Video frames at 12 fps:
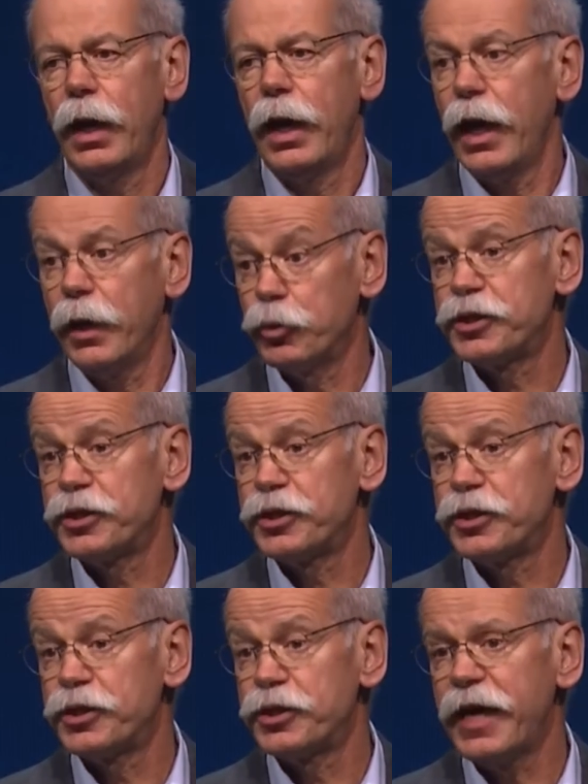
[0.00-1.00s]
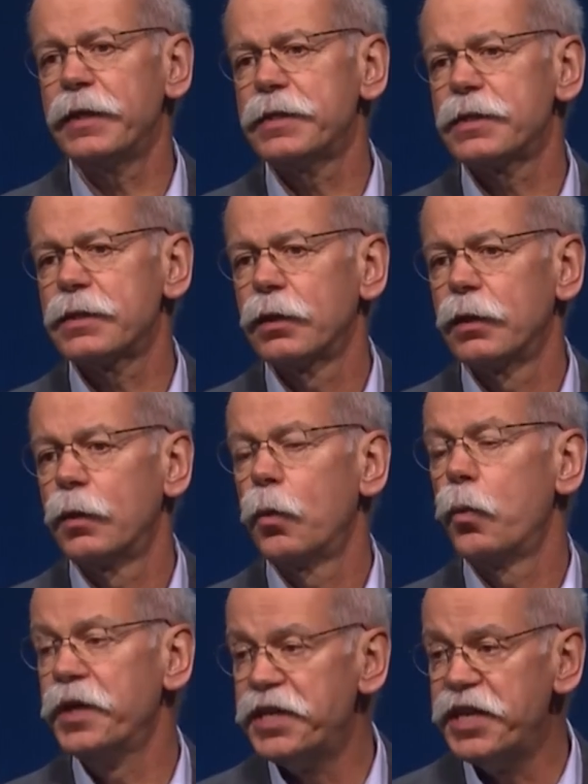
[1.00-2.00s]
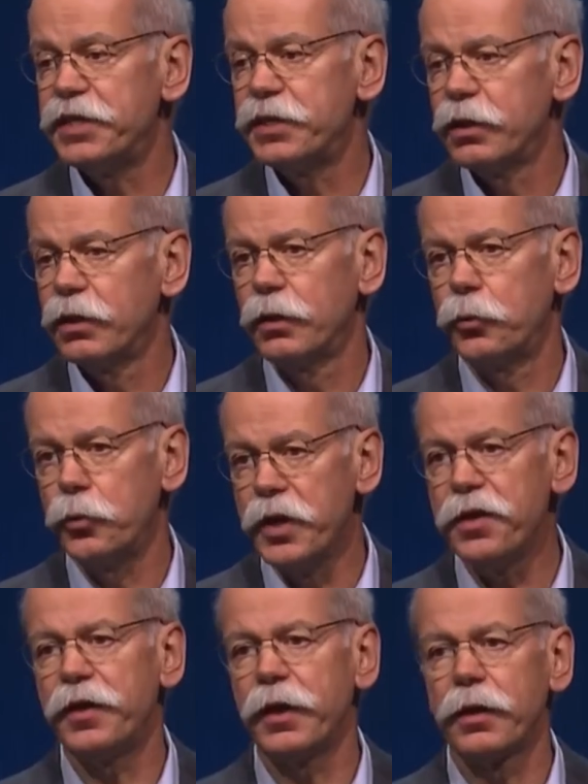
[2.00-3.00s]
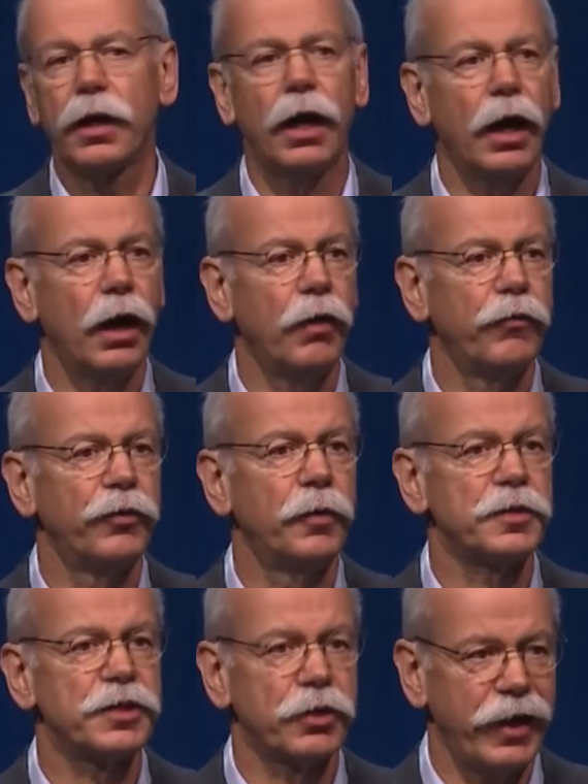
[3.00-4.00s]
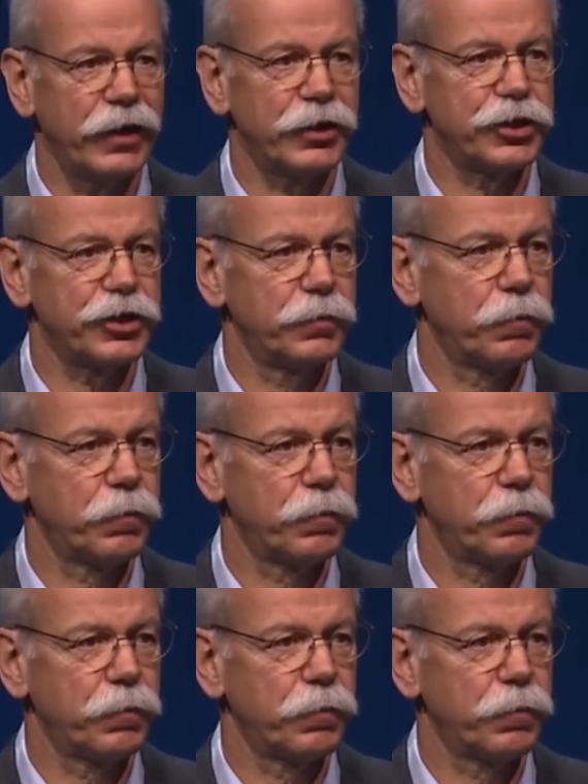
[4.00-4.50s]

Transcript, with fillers: At Mercedes-Benz, we did rethink the car from scratch.